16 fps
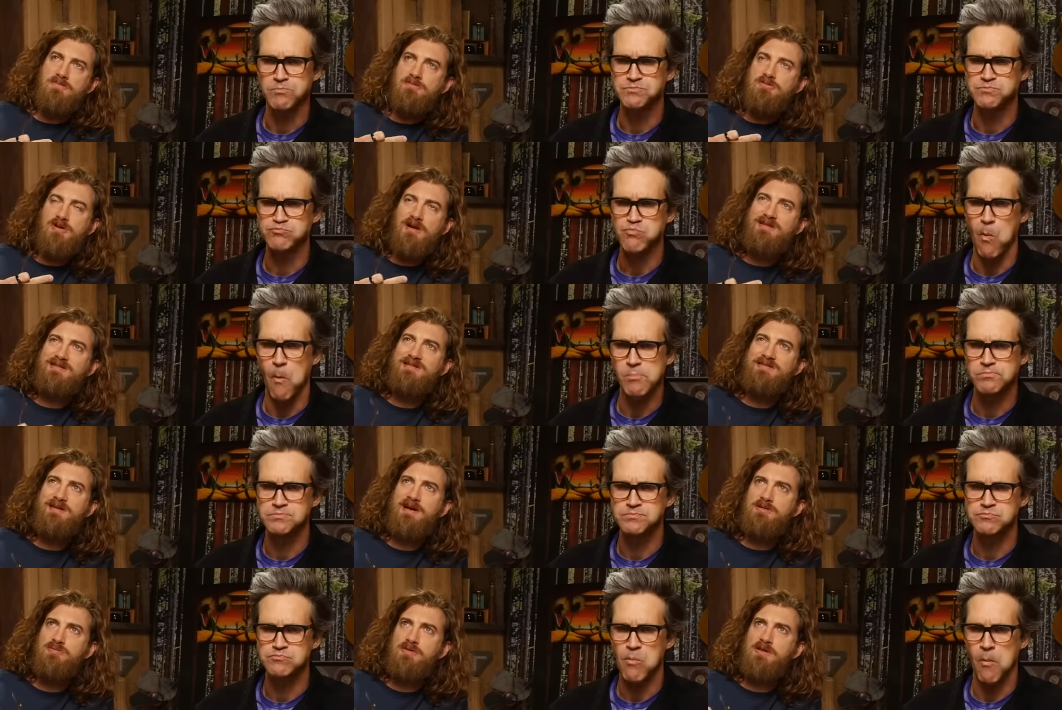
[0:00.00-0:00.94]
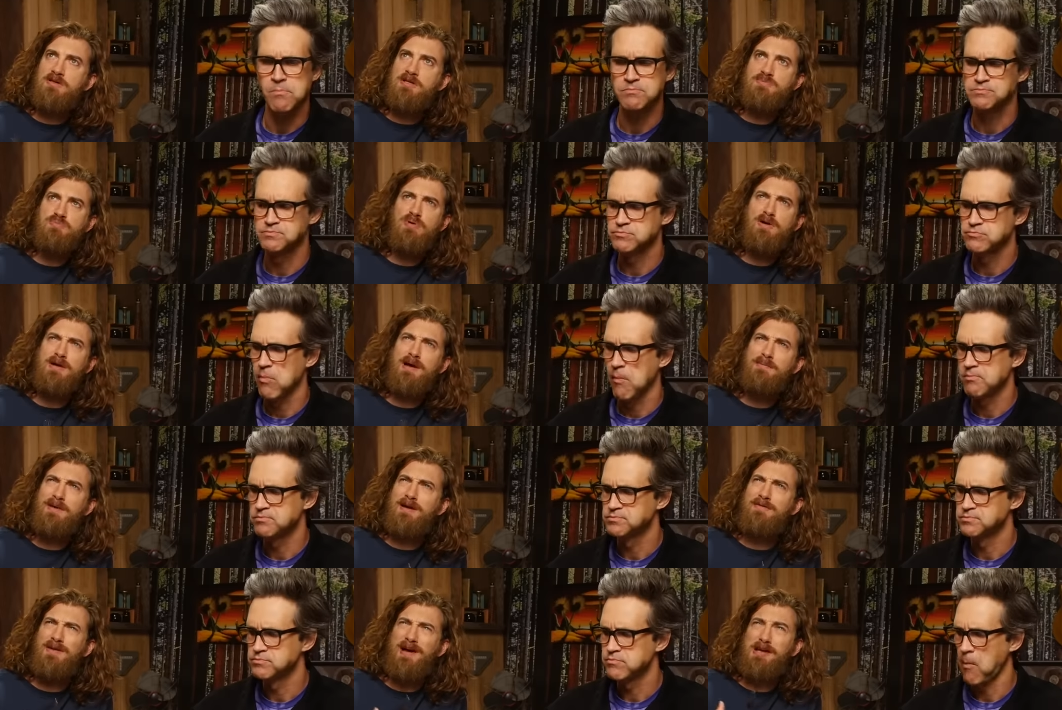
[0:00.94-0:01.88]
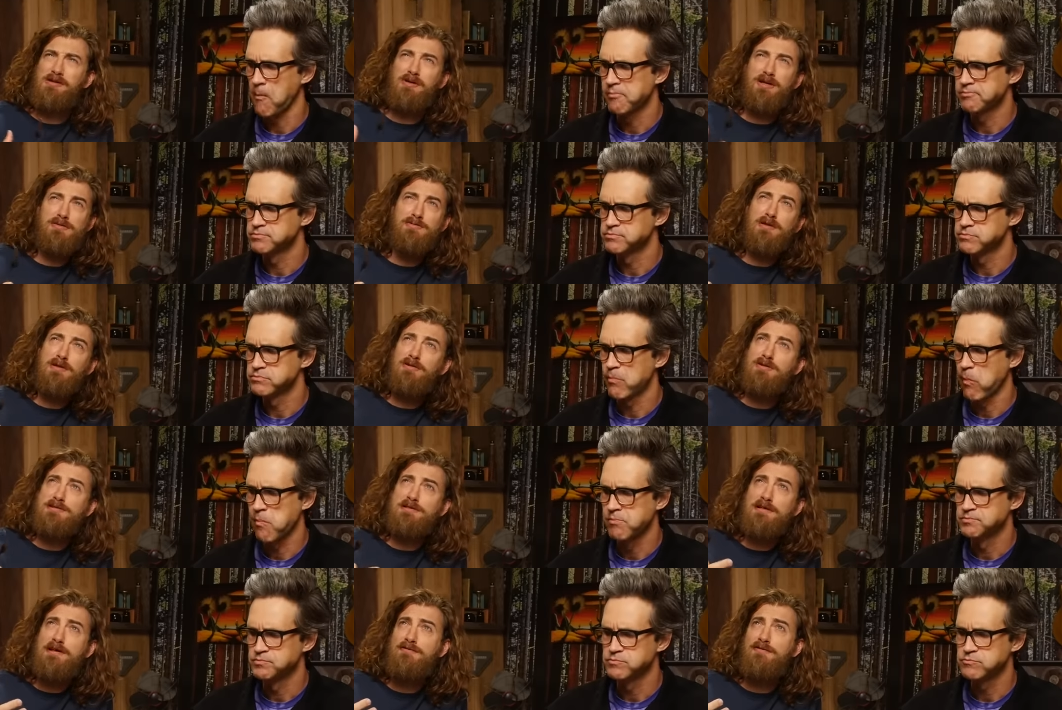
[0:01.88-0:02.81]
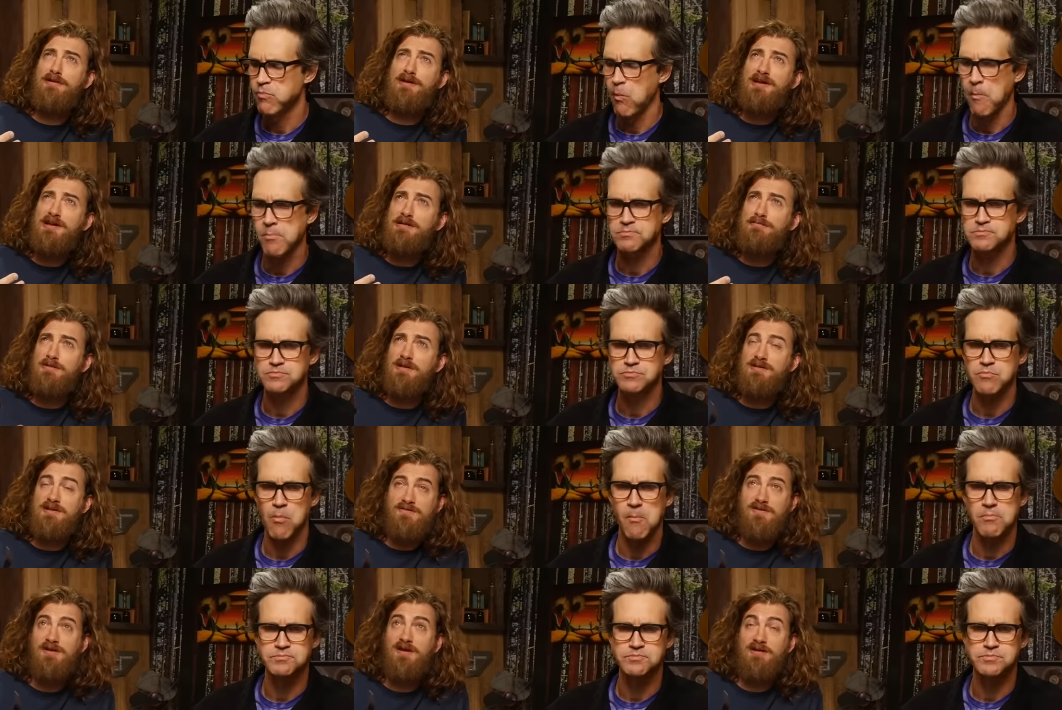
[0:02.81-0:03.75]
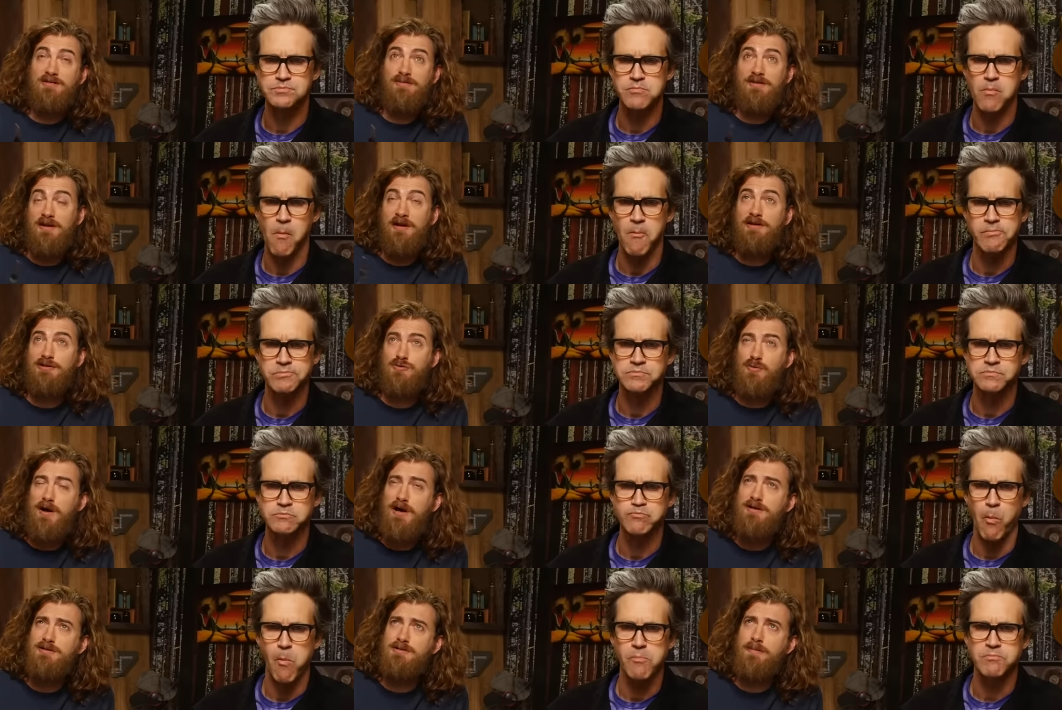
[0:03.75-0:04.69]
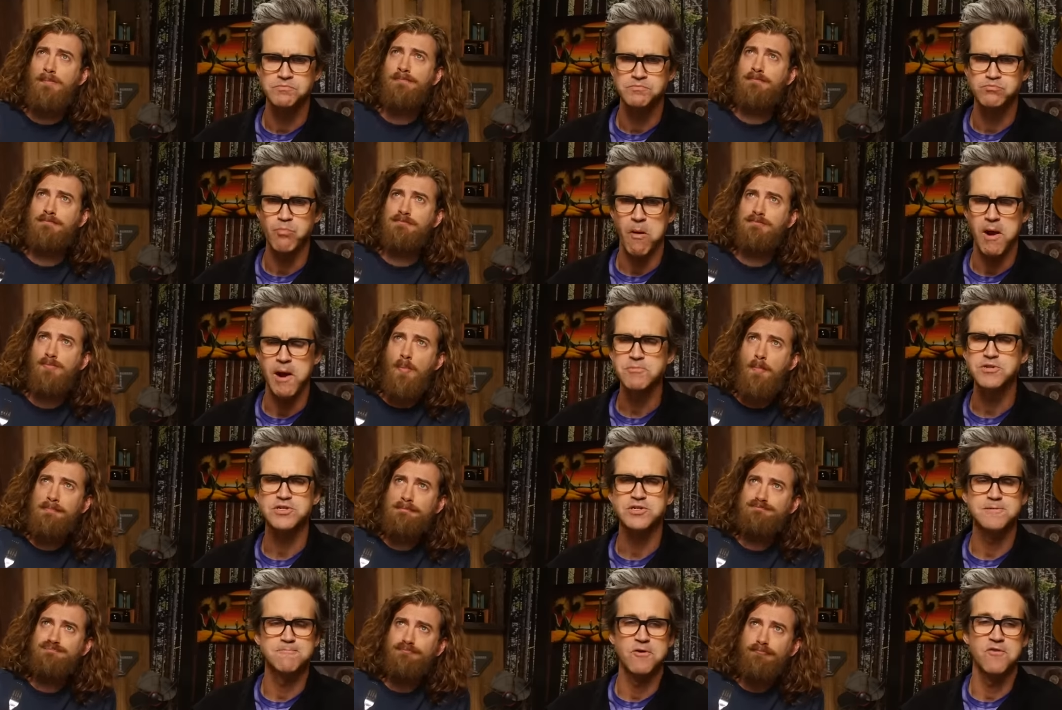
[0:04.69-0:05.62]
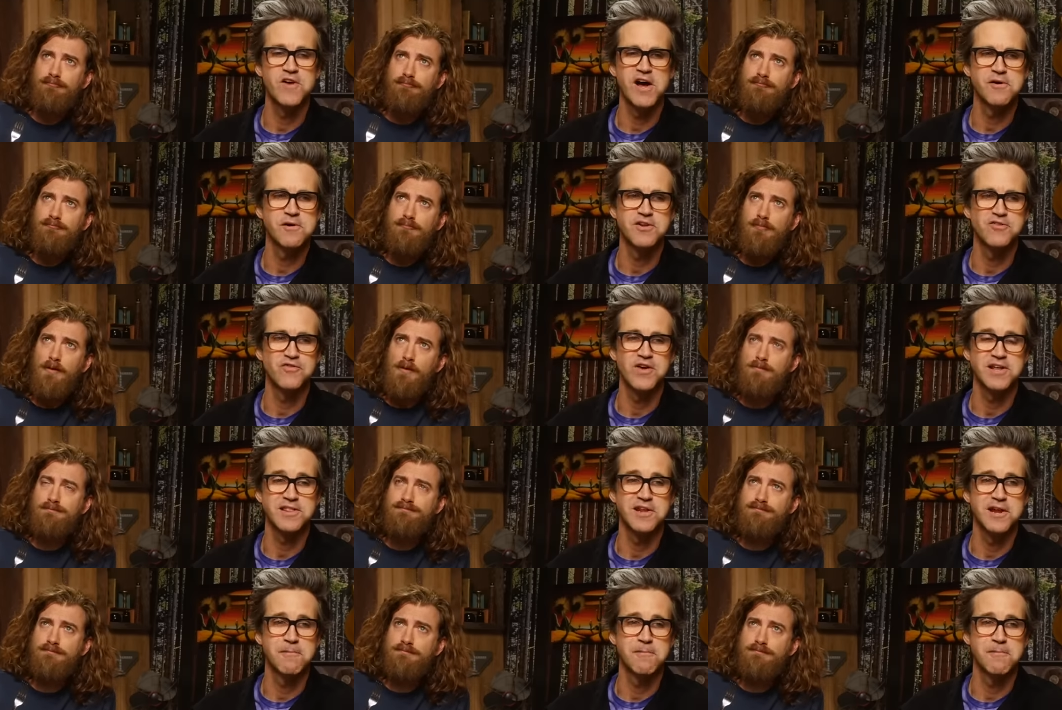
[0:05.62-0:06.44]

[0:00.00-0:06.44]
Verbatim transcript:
Speaker 1: I'm trying to connect with it. At this point, I'm not evaluating whether it's love or hate because I've connected with hate twice. I'm just evaluating the fact that